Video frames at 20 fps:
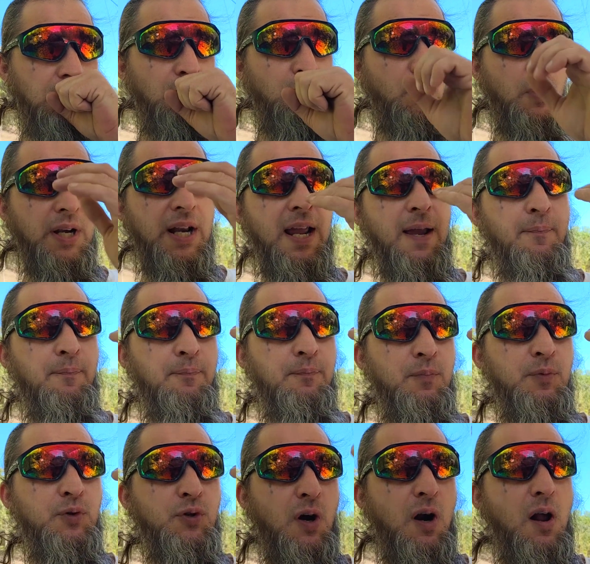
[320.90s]
when
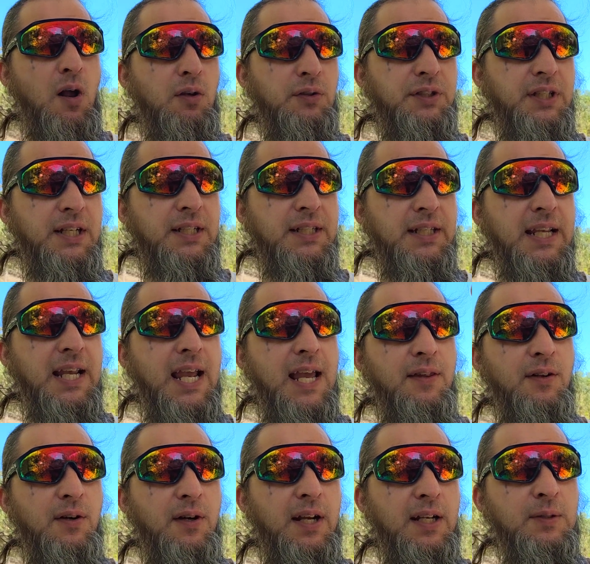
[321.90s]
that draws it
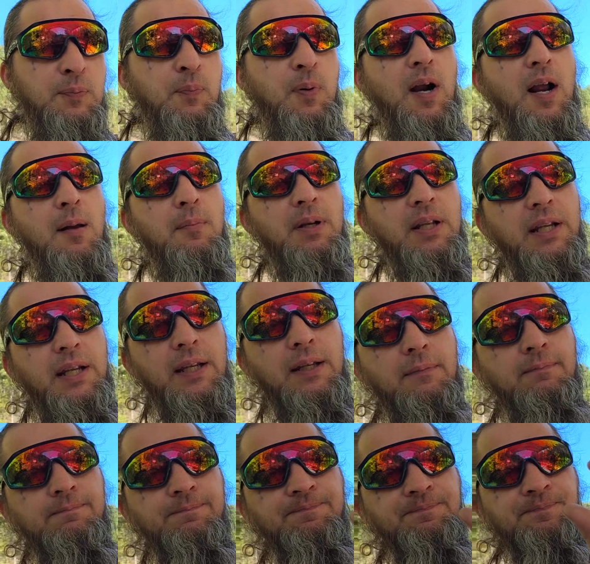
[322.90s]
together, it's probably
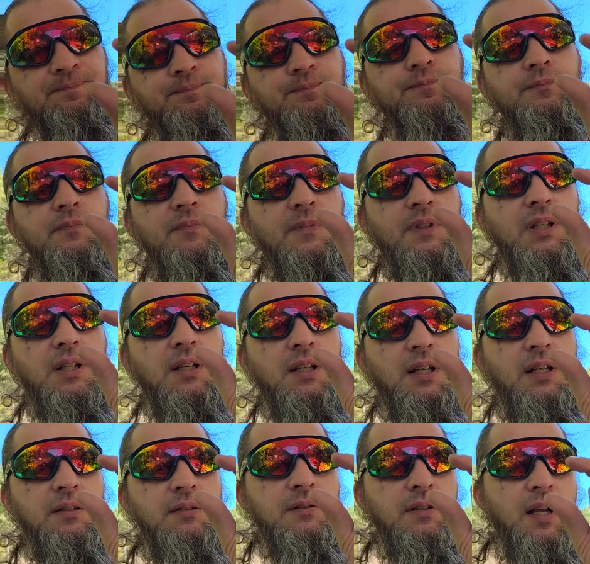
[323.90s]

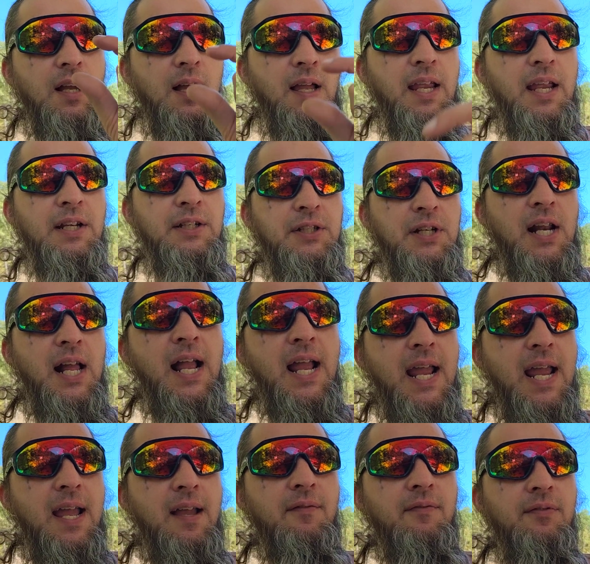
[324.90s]
1.5 inches
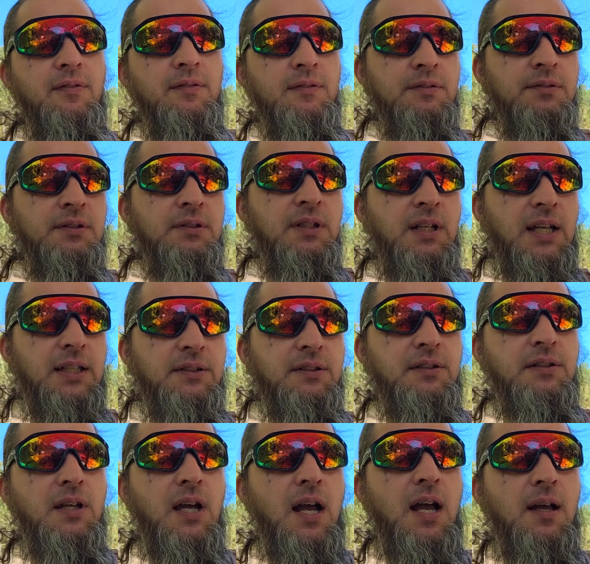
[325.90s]
at the
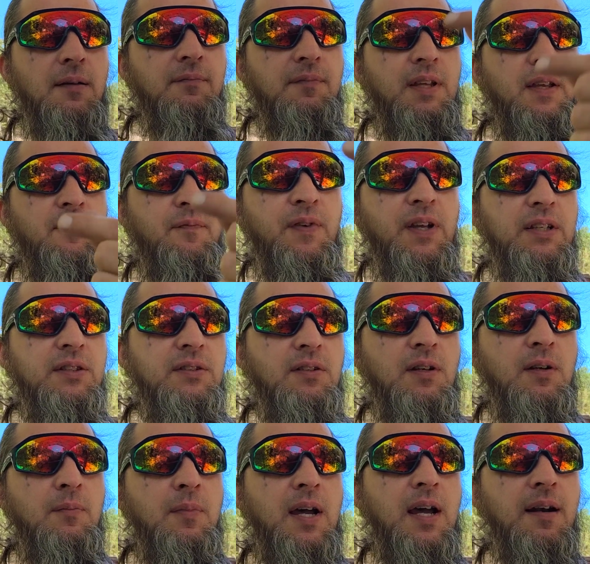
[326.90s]
top. It fits
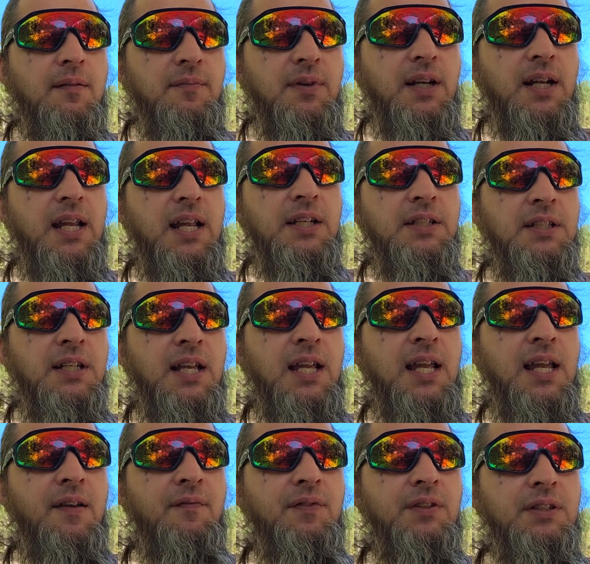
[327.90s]
on the bottom, but 1.5 inches
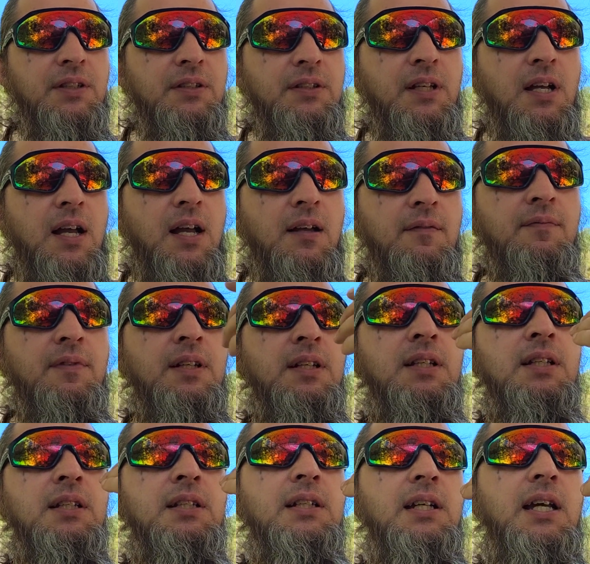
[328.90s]
at the top,
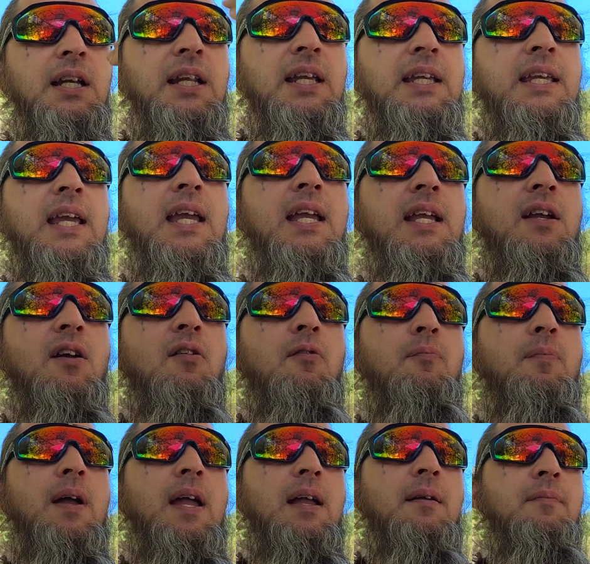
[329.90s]
and it can't go
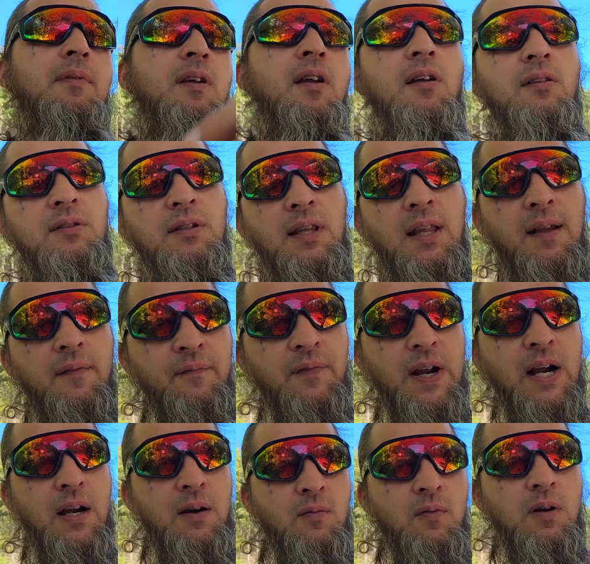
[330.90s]
back because of that
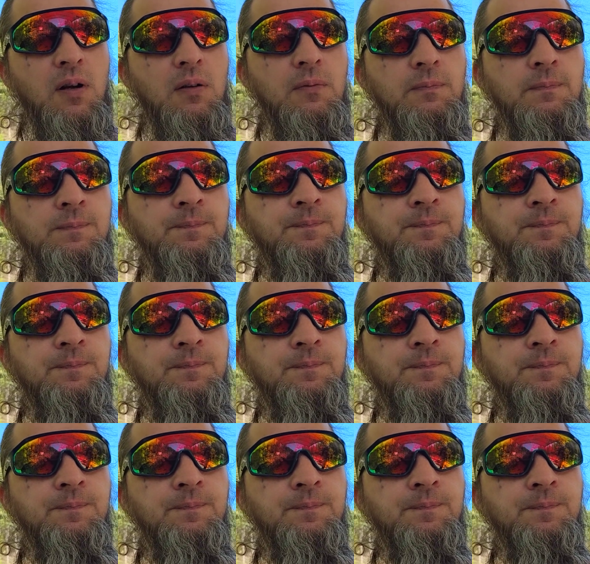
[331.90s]
firewall.